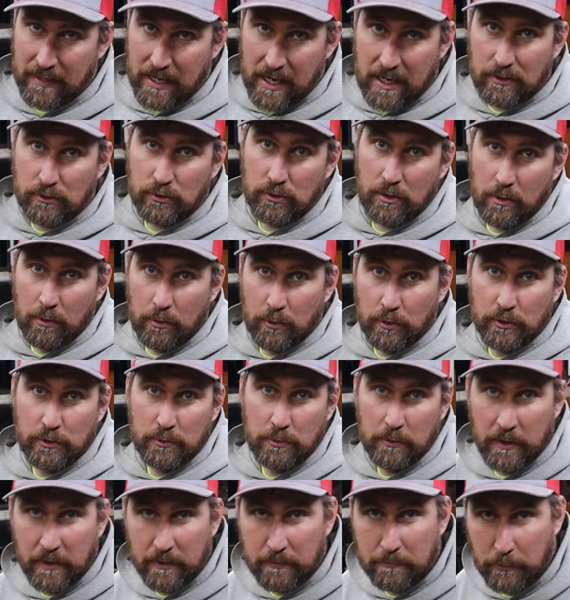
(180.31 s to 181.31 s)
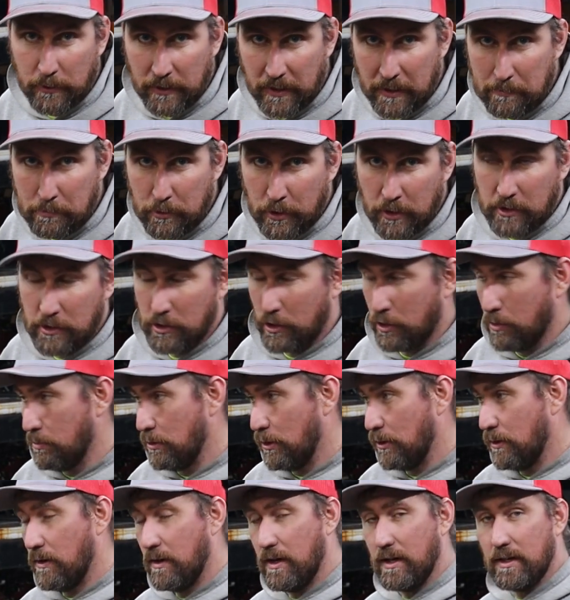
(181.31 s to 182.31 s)
1,000 horse with when they put a
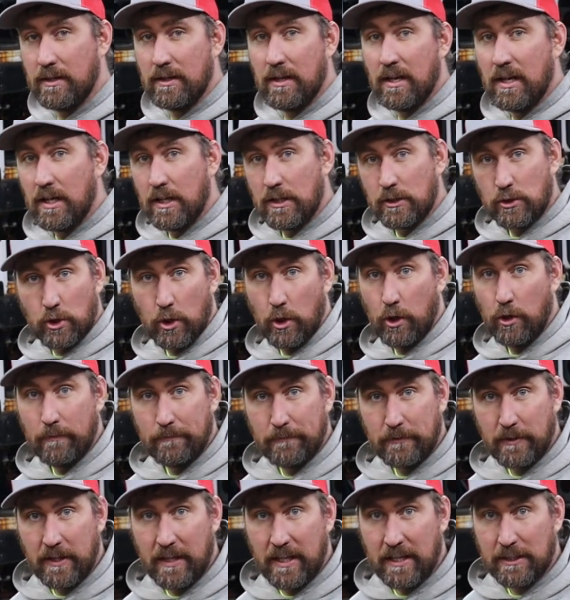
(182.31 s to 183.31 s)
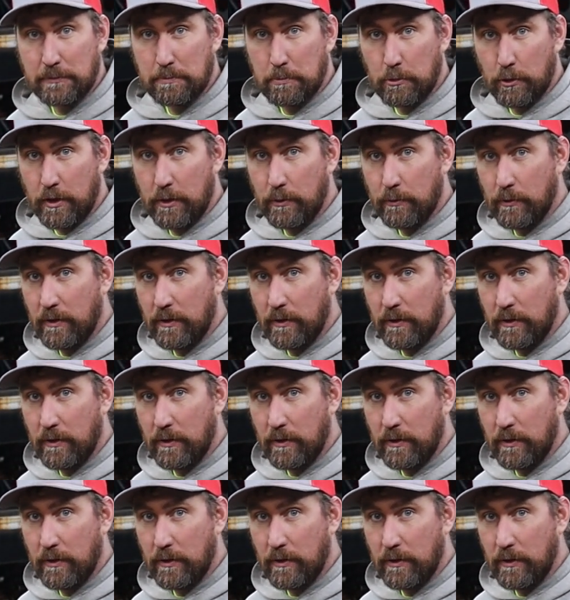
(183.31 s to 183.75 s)
turbo on. So hopefully that's pretty